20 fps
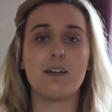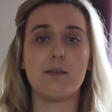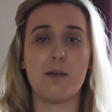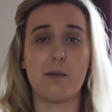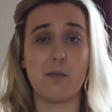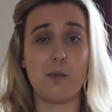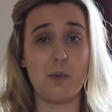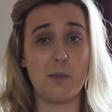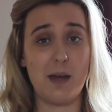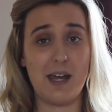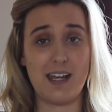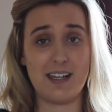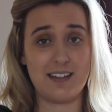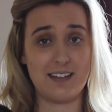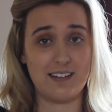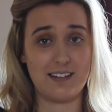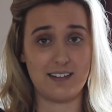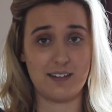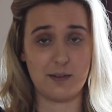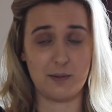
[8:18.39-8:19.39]
my mum
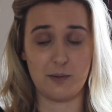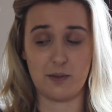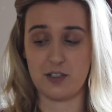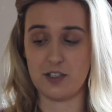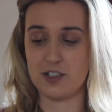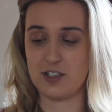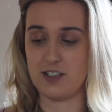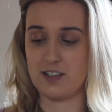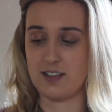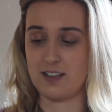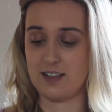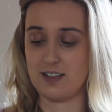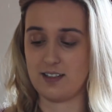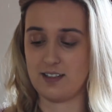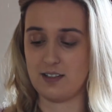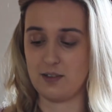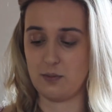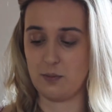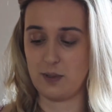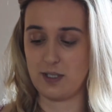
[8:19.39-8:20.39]
hates this one, she thinks
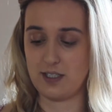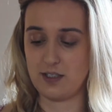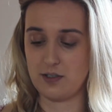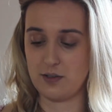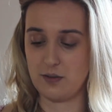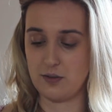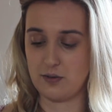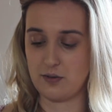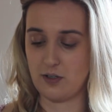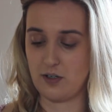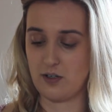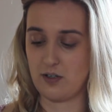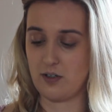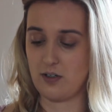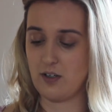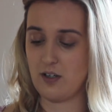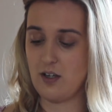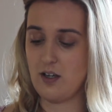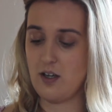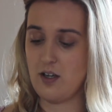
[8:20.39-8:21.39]
it's way too strong.
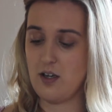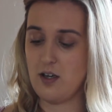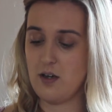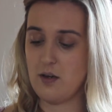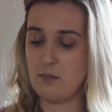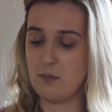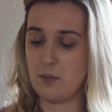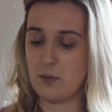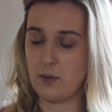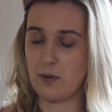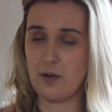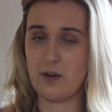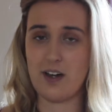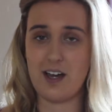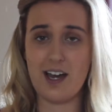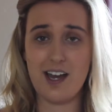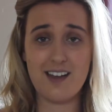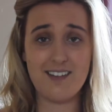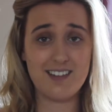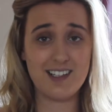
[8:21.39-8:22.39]
But
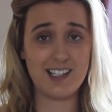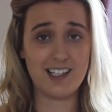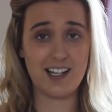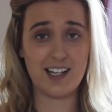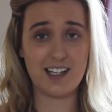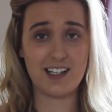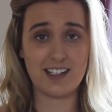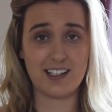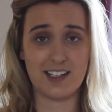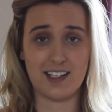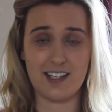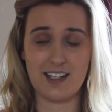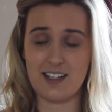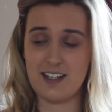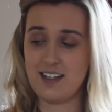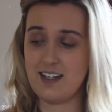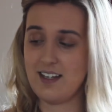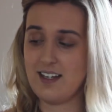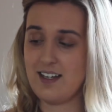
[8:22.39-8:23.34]
I really like it.